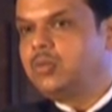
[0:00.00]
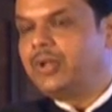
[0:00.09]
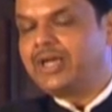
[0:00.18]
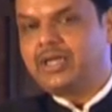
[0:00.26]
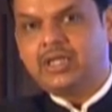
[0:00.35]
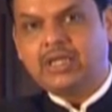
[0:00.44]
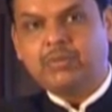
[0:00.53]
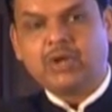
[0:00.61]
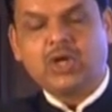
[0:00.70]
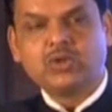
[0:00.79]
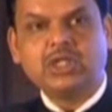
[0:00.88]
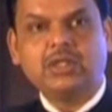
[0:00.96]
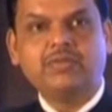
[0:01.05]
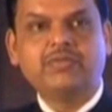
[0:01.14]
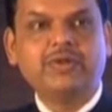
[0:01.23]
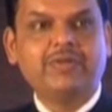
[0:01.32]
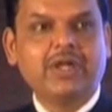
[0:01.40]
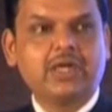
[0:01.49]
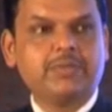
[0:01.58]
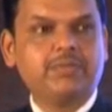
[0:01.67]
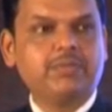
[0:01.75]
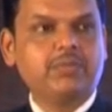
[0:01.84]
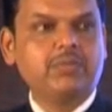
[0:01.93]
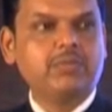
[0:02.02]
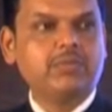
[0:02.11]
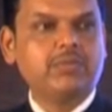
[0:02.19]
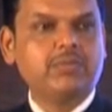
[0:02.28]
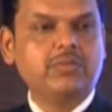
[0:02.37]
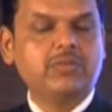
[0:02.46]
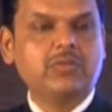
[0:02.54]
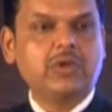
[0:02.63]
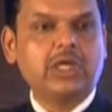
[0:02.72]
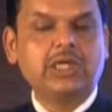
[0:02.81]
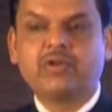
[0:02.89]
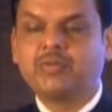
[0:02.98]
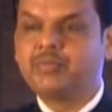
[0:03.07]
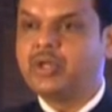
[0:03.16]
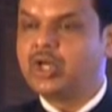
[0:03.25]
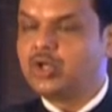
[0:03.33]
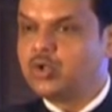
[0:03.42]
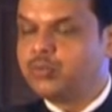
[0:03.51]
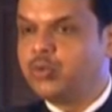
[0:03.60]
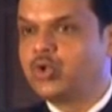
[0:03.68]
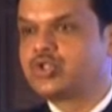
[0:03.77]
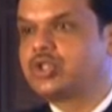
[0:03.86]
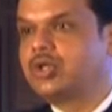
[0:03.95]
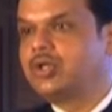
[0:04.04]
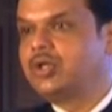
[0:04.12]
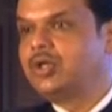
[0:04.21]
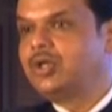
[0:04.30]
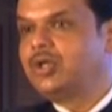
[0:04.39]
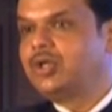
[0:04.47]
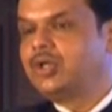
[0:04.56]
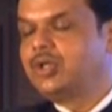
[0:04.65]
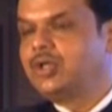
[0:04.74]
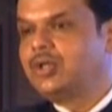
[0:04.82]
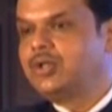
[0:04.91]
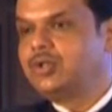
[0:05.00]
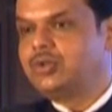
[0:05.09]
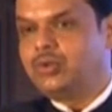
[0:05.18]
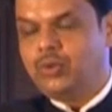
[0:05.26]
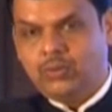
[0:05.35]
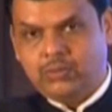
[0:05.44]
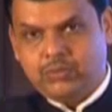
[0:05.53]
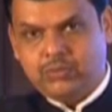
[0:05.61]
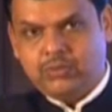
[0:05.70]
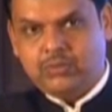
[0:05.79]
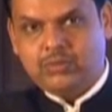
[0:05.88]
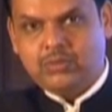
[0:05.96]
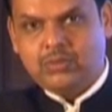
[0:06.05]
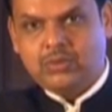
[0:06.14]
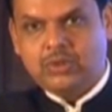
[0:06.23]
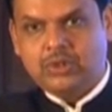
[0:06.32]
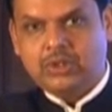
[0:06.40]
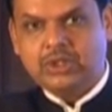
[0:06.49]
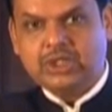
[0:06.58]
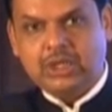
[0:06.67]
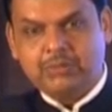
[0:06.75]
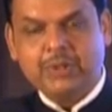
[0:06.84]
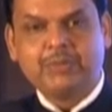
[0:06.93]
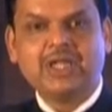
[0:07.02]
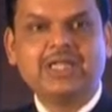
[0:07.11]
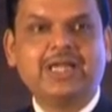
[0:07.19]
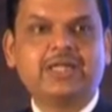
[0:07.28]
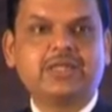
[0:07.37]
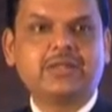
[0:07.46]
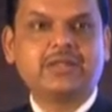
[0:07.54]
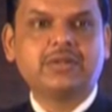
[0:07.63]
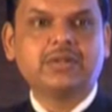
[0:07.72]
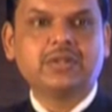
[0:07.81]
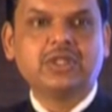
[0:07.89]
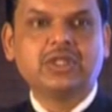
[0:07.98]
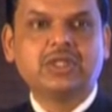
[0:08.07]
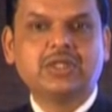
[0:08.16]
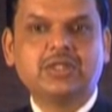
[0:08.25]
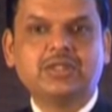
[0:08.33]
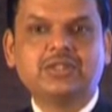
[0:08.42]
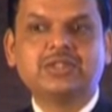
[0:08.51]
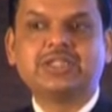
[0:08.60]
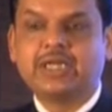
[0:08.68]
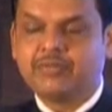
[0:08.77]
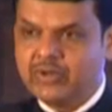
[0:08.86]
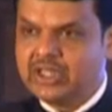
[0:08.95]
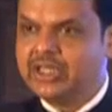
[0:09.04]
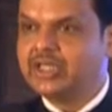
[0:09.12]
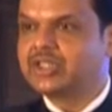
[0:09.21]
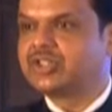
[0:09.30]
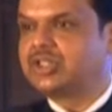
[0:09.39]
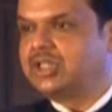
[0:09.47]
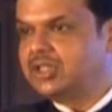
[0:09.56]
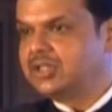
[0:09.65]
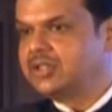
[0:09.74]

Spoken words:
when in Amravati we were running from pillar to post to tell people that set up one industry,